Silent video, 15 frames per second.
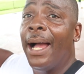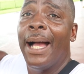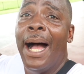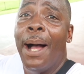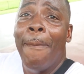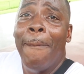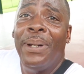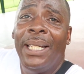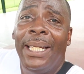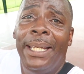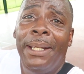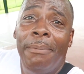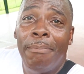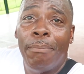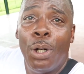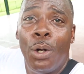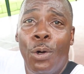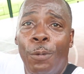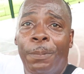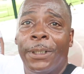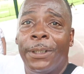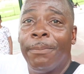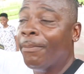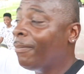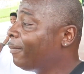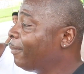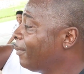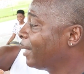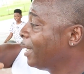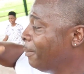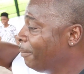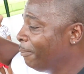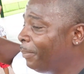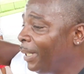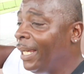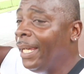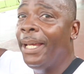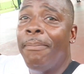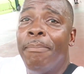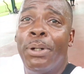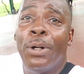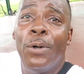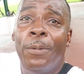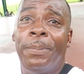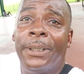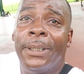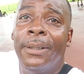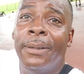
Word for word: I got bleep, boop. Bleep, boop,